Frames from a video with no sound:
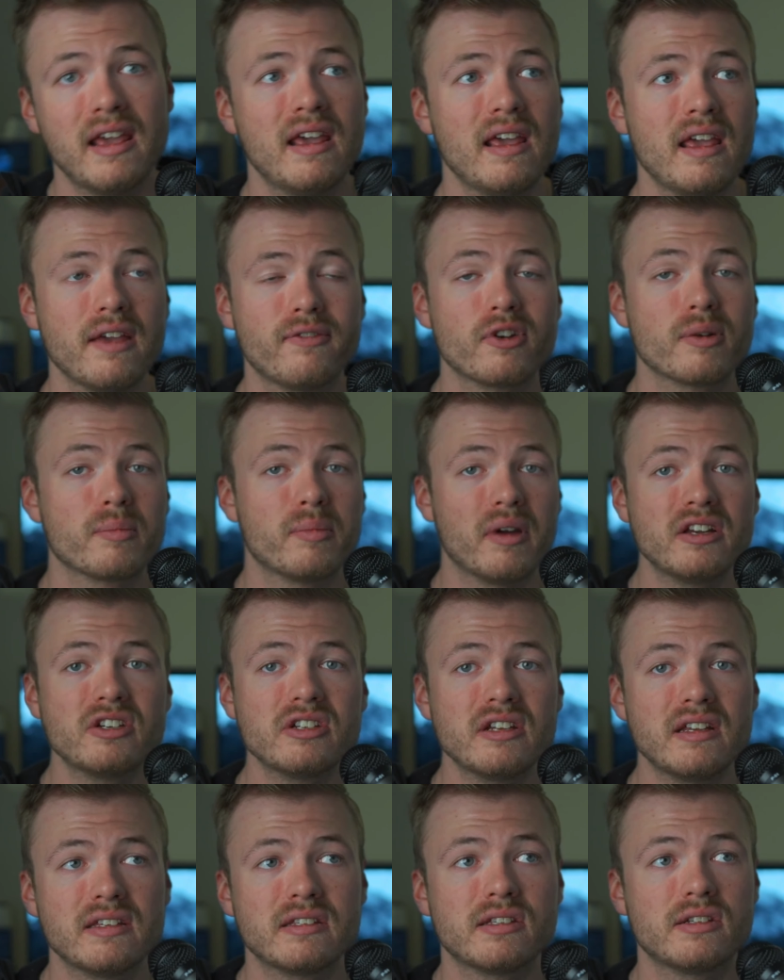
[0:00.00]
If your
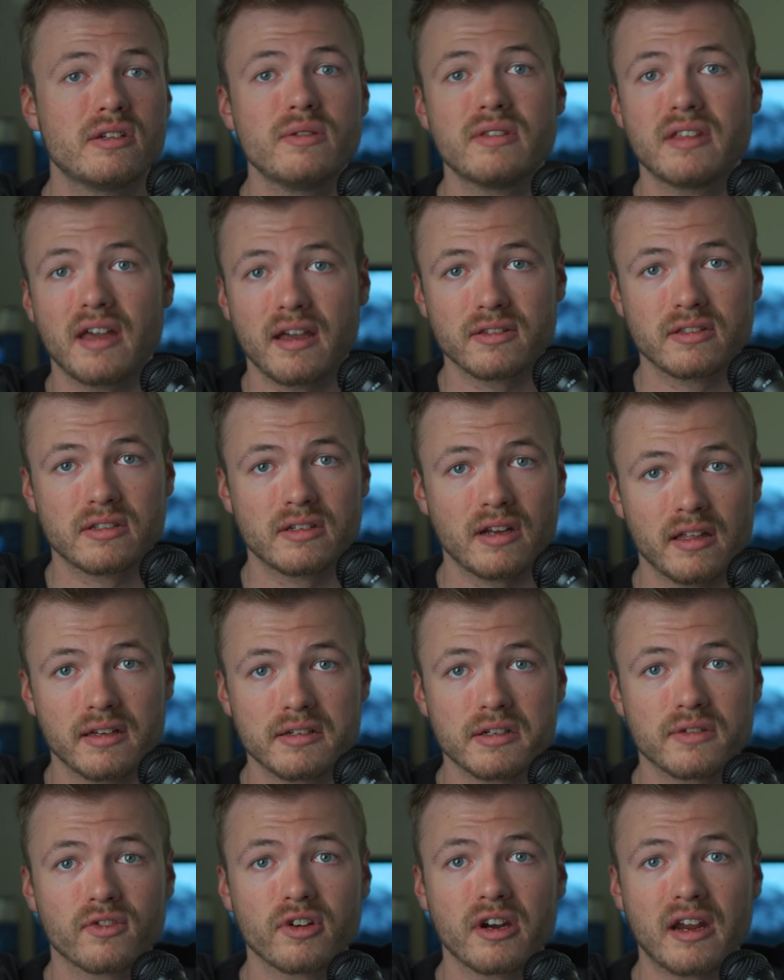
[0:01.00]
budget is
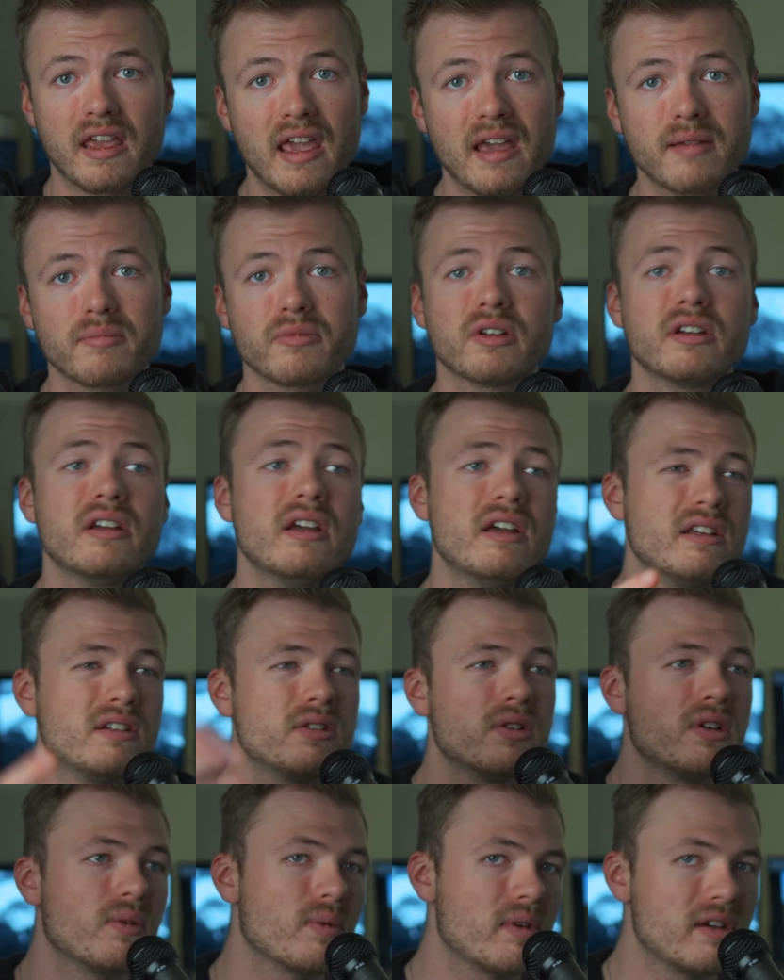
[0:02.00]
$2,000 for a camera,
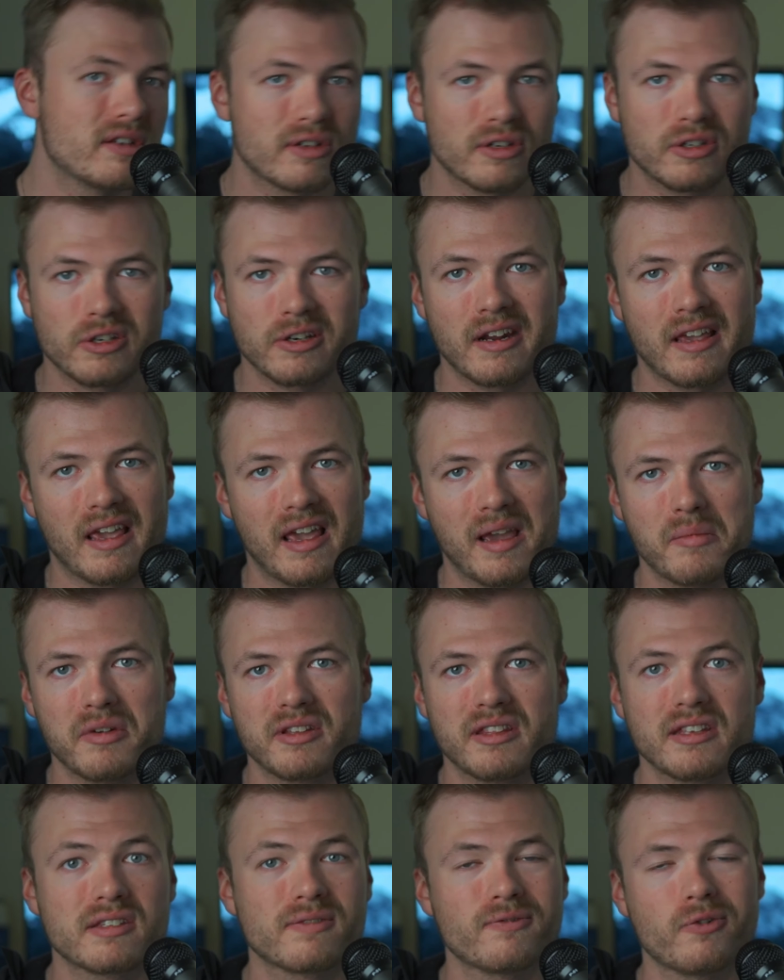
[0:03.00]
doing research on a camera
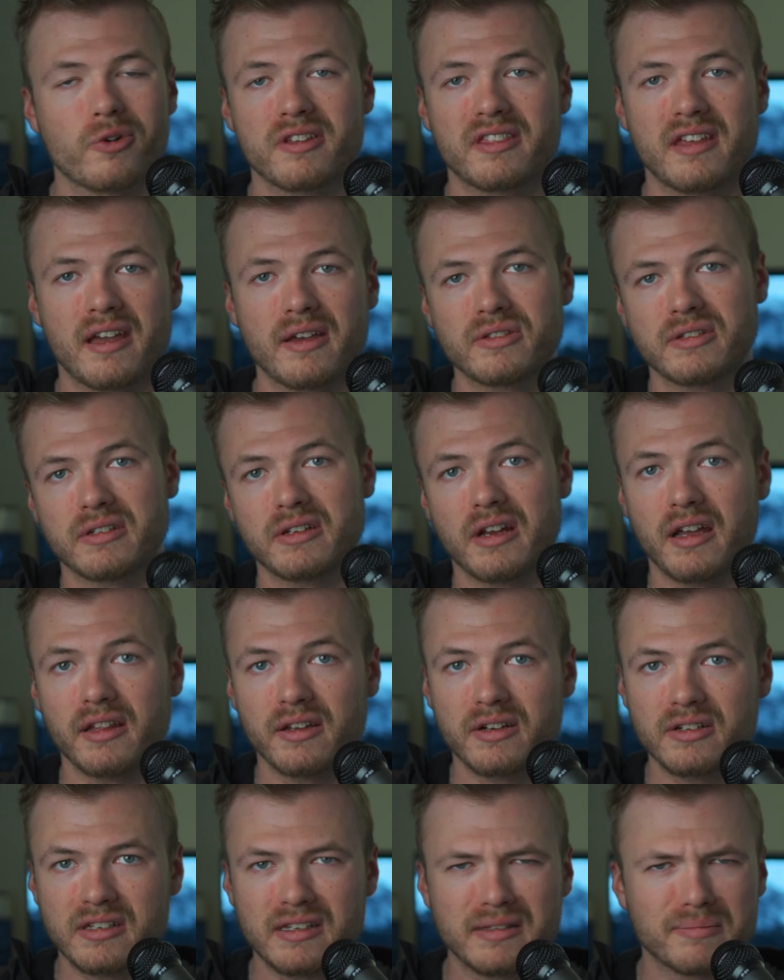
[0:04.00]
that's
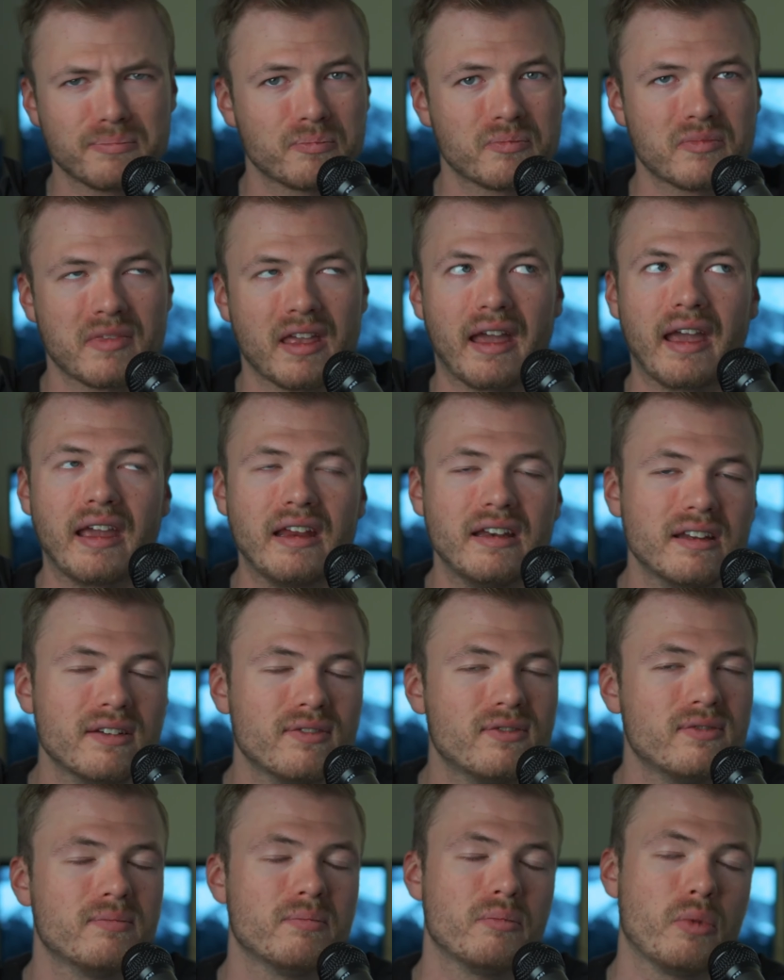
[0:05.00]
$4,000 is kind
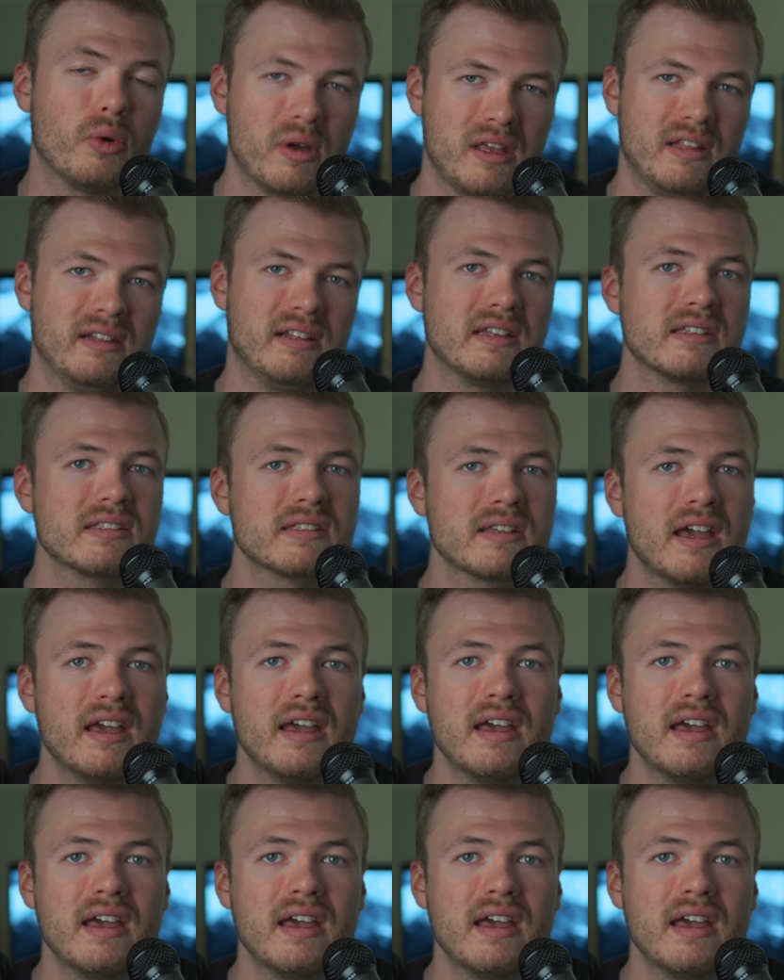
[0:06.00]
of pointless.